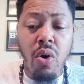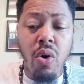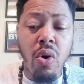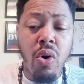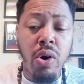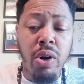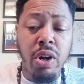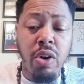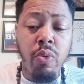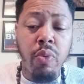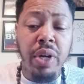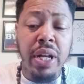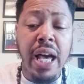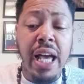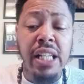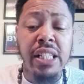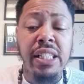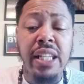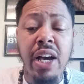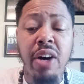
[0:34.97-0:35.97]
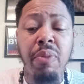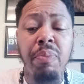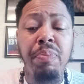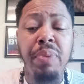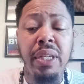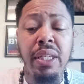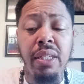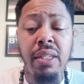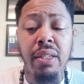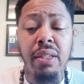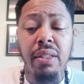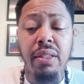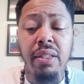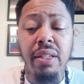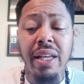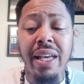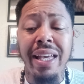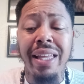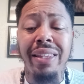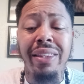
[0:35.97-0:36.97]
order what I shall be,
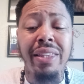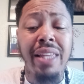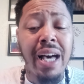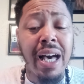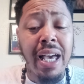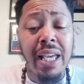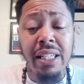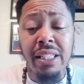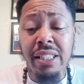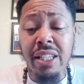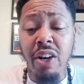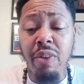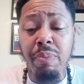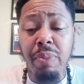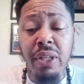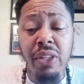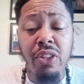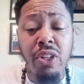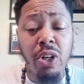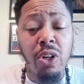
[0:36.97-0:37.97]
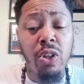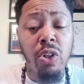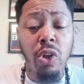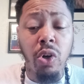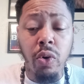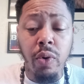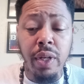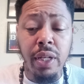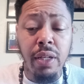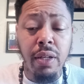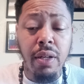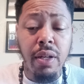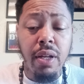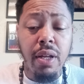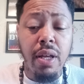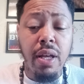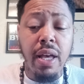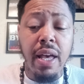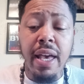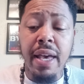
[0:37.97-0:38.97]
and thine shall be the glory,
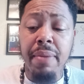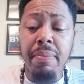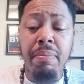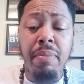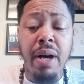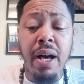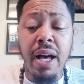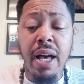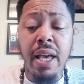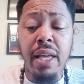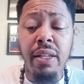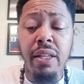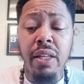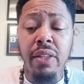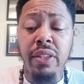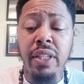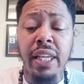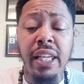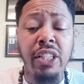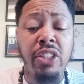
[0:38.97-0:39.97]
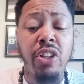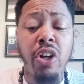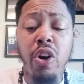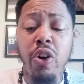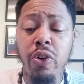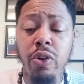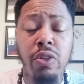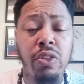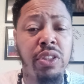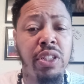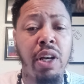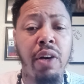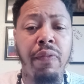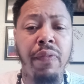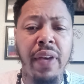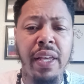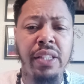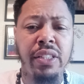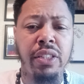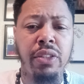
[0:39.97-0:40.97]
and mine the eternal
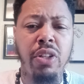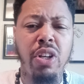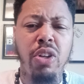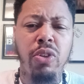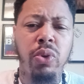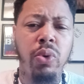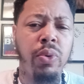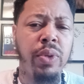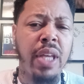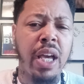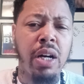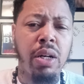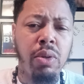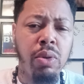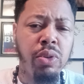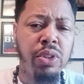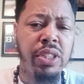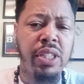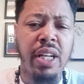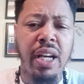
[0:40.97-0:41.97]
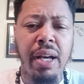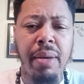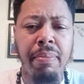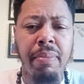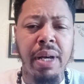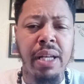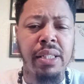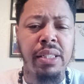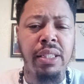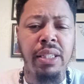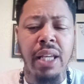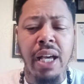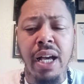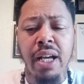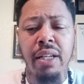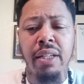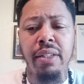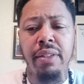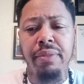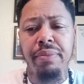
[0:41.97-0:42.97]
salvation through Yahusha
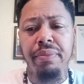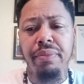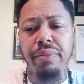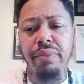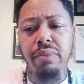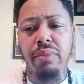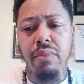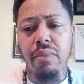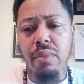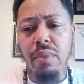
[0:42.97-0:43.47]
HaMashiach.